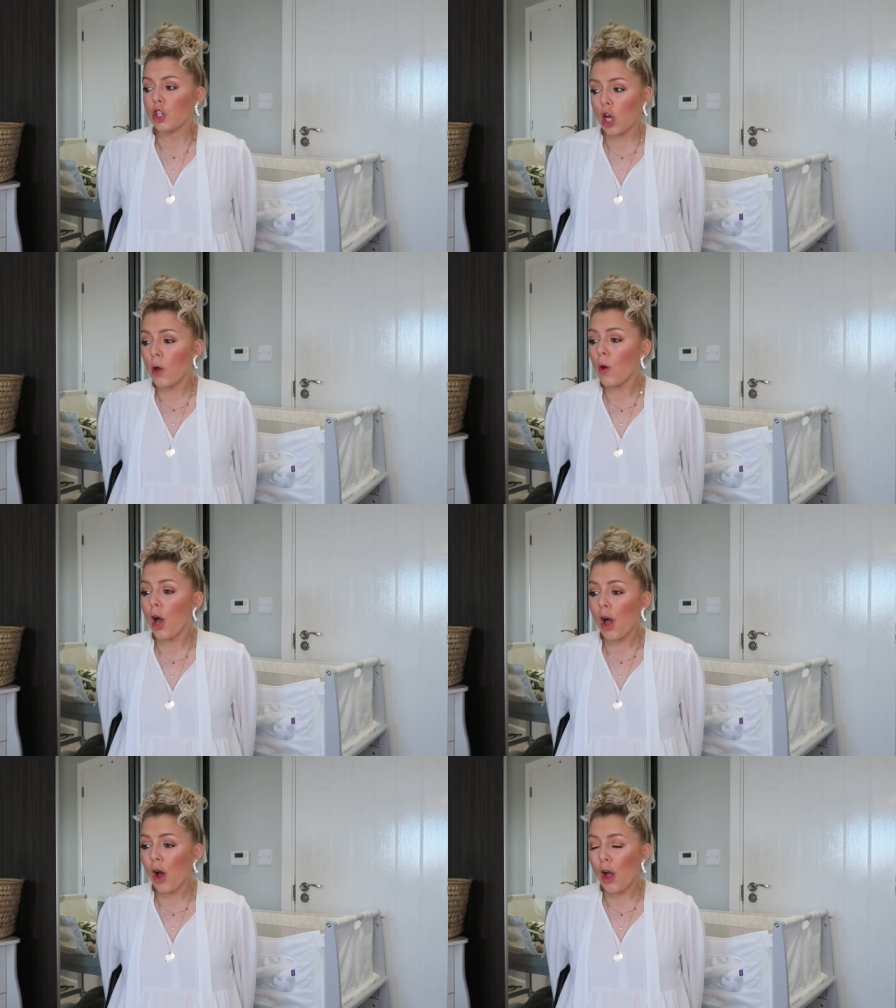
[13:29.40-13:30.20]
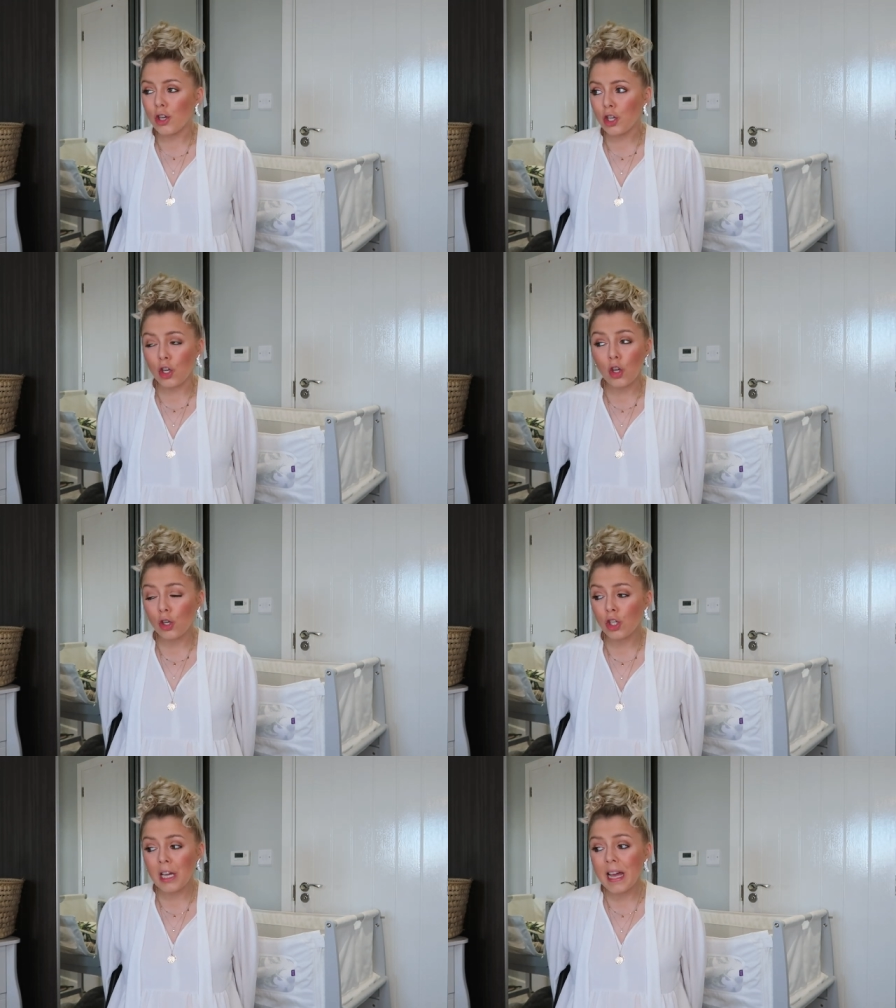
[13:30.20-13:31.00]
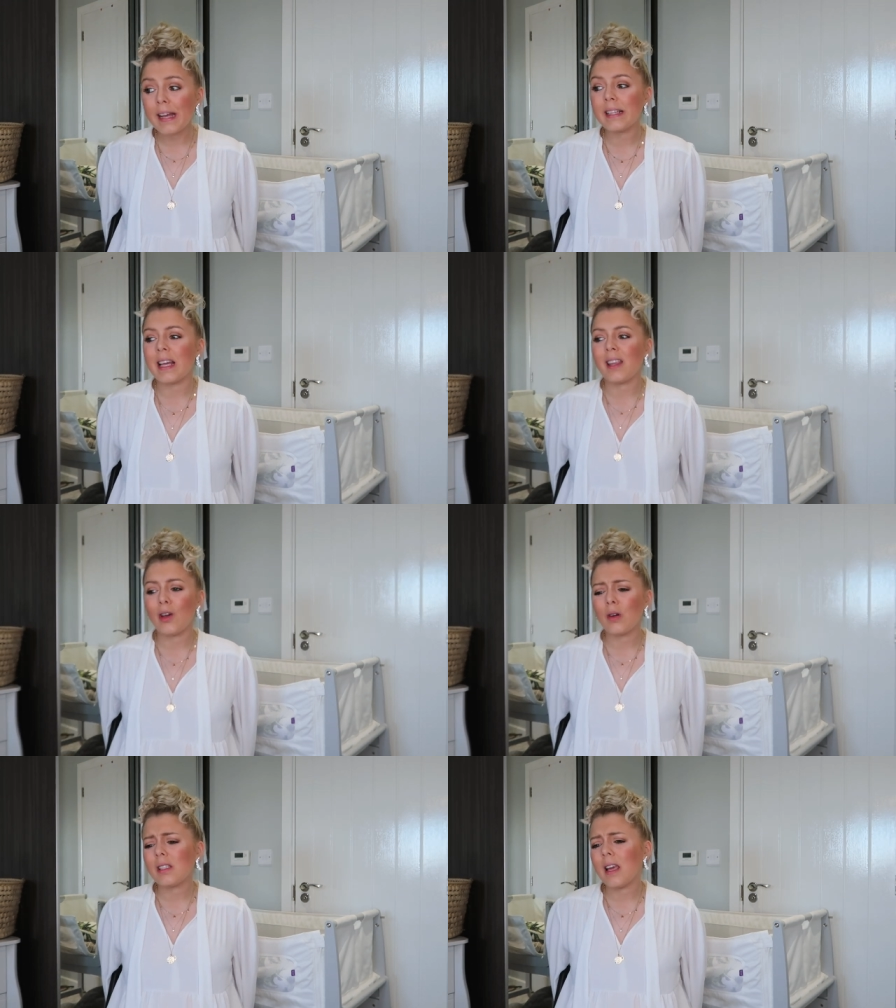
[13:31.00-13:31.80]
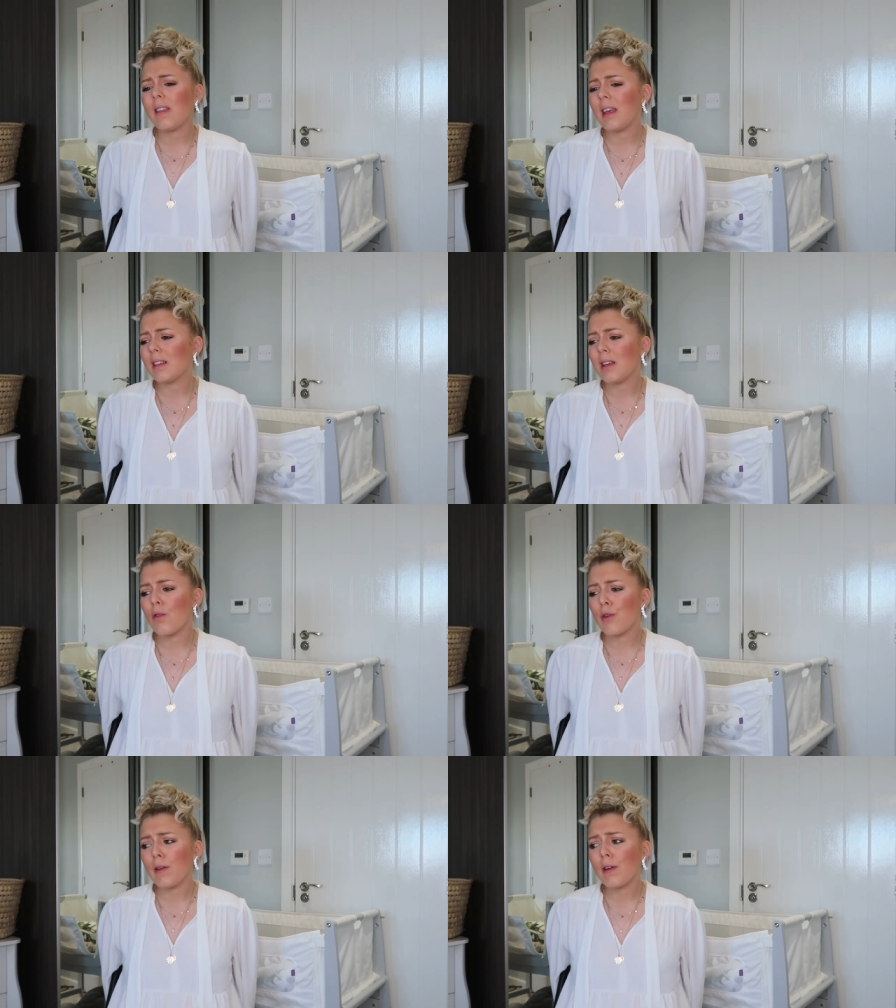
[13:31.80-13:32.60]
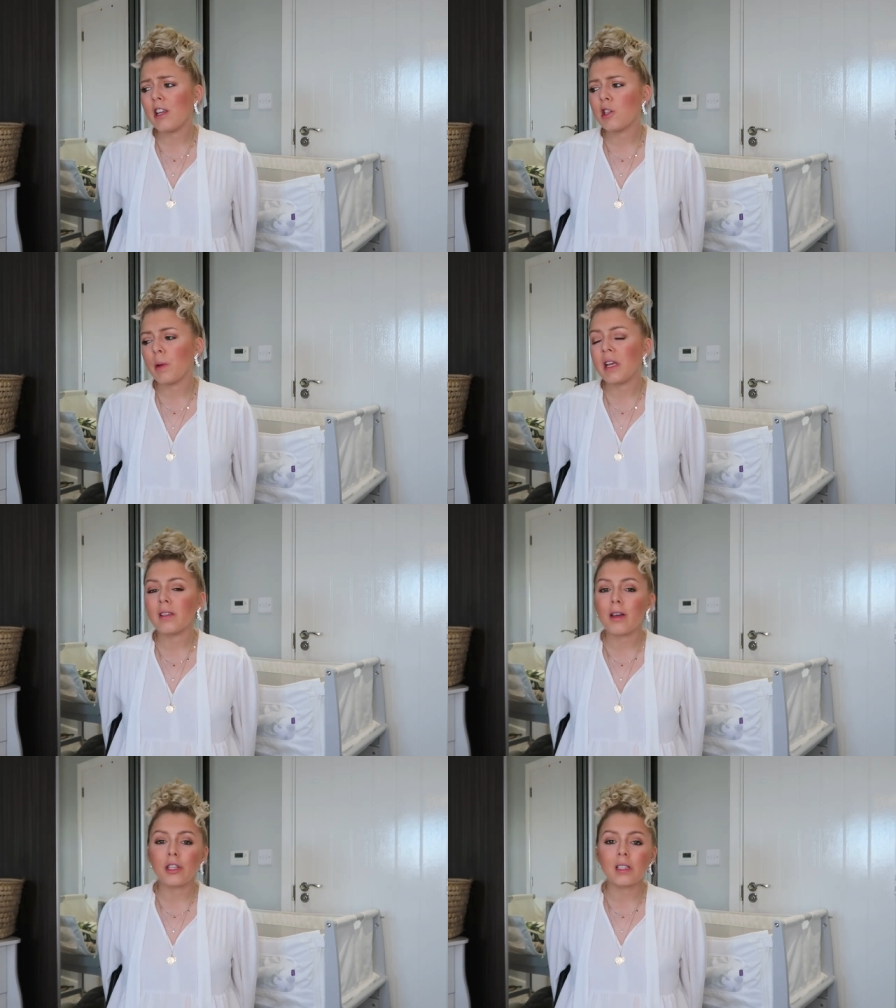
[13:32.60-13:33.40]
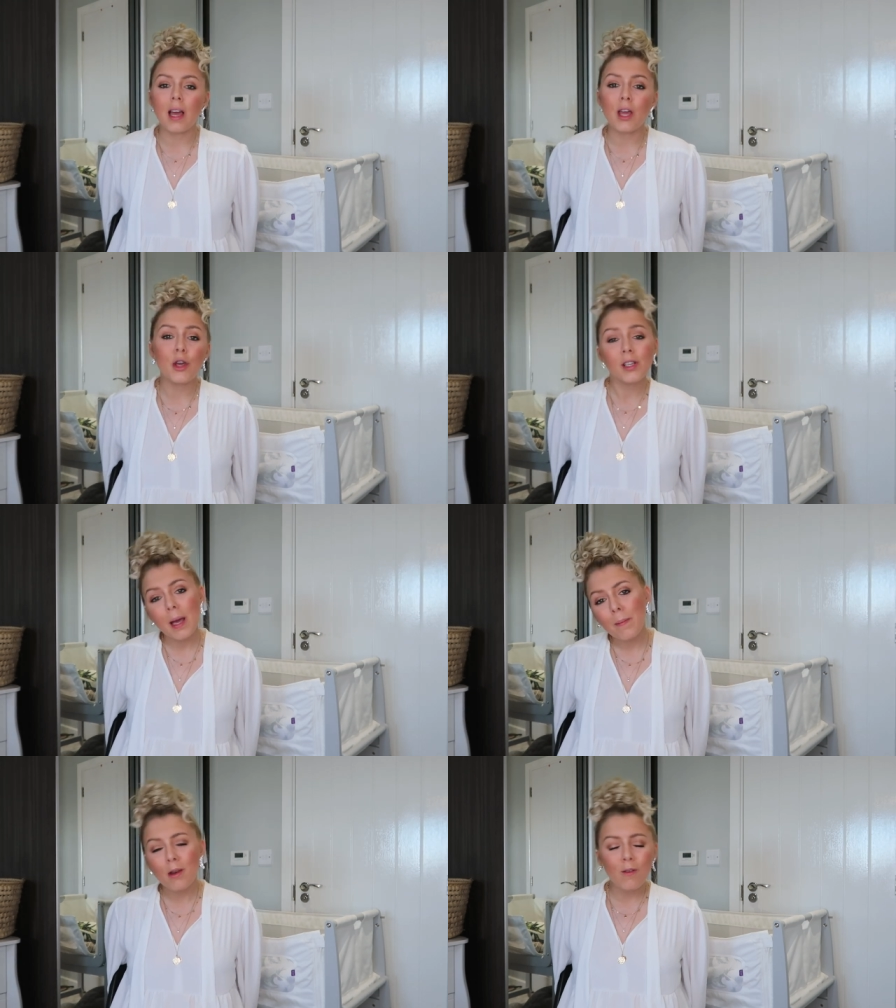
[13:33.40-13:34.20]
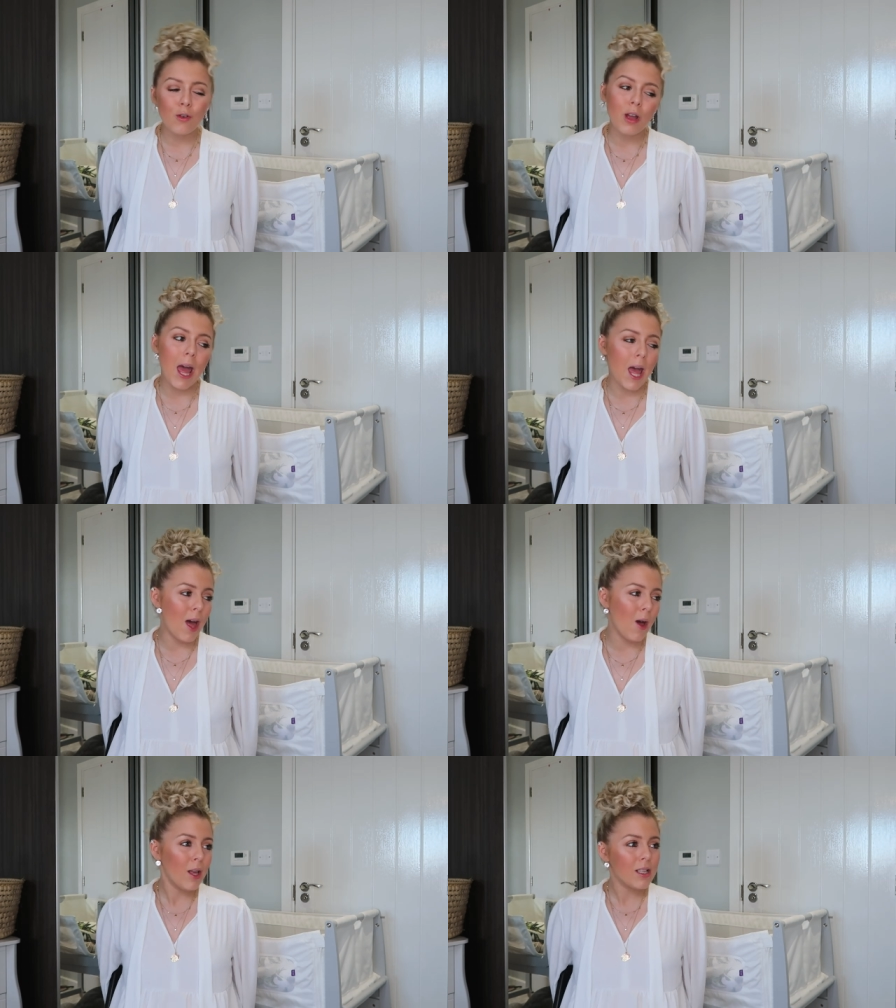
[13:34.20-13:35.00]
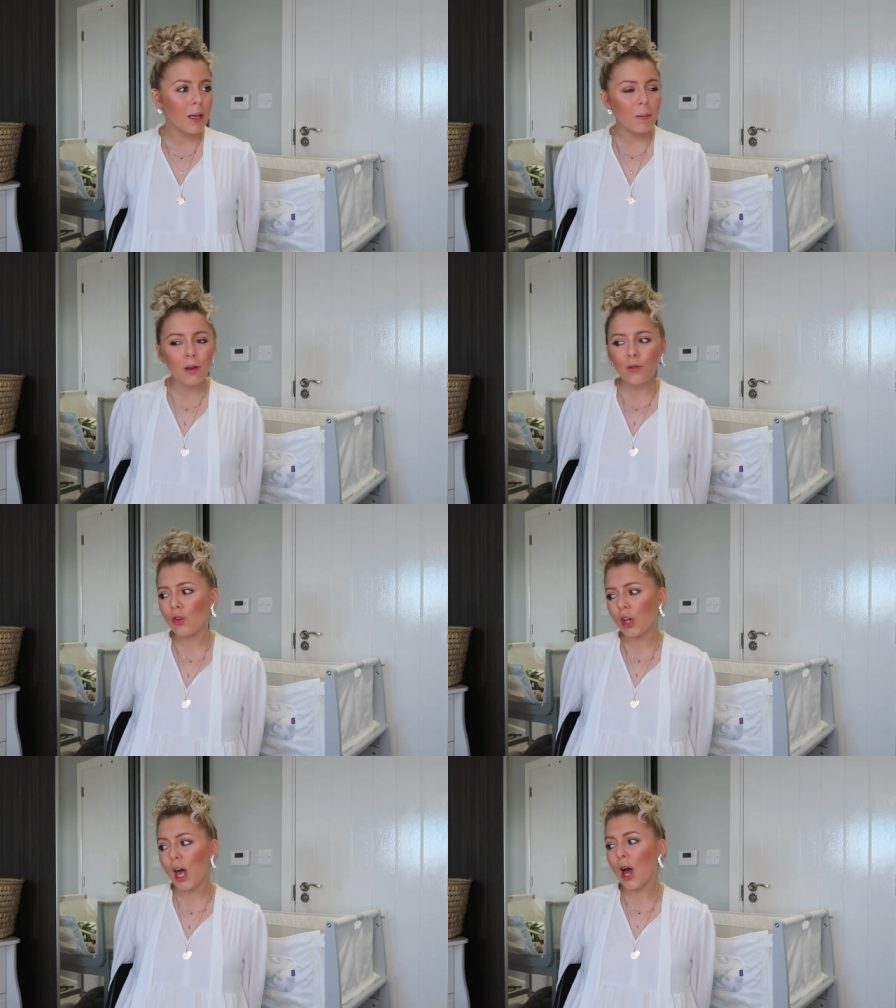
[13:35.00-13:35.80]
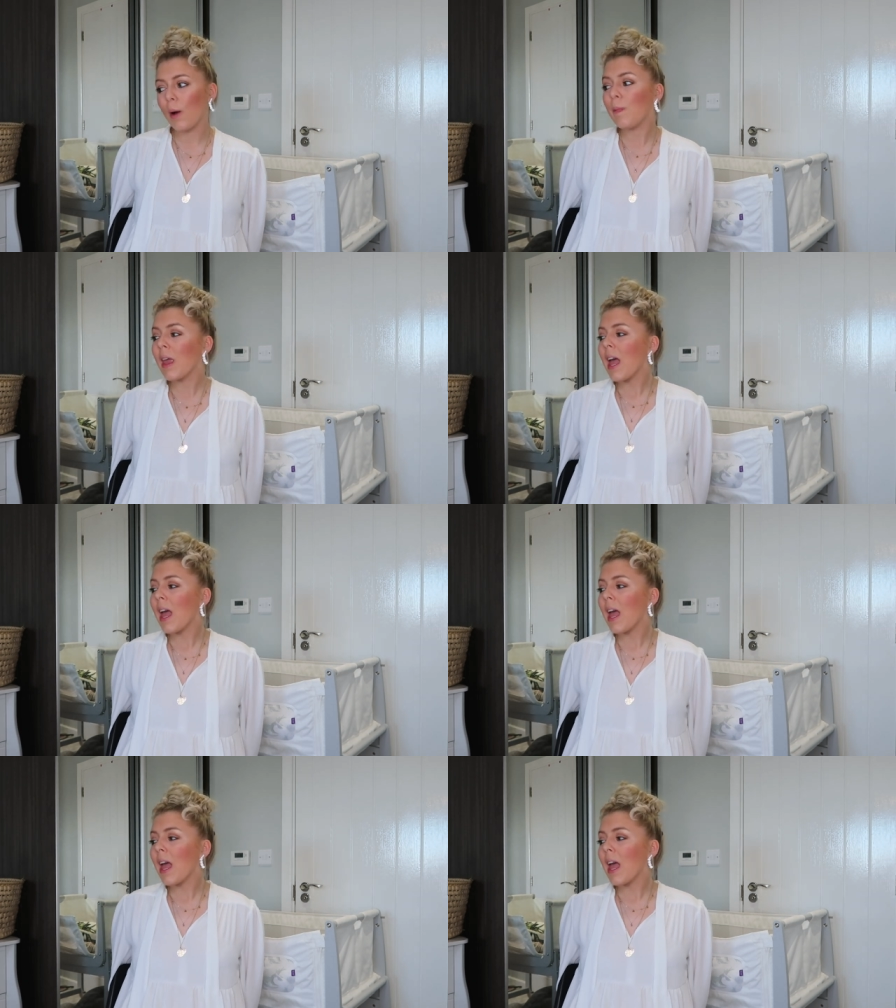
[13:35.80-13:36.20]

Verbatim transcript: show Ocean who she is and they always say things that are really really sweet such as like who's that beautiful girl who's that beautiful girl